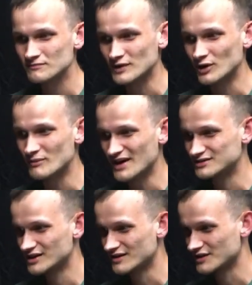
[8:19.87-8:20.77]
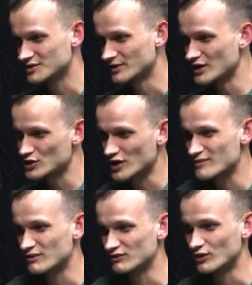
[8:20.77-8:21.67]
make a lot of the
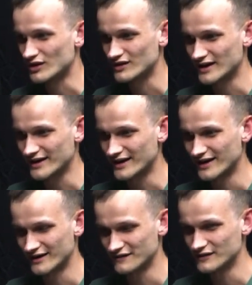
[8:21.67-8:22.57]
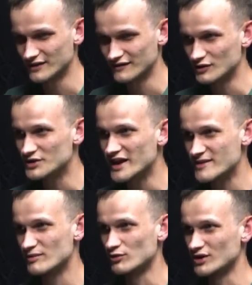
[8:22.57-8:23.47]
donations before a few
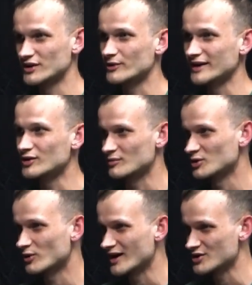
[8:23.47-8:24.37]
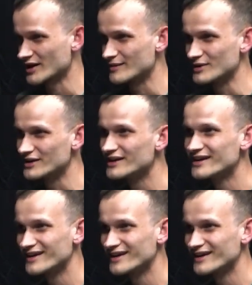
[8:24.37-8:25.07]
days before the great crypto crash happened.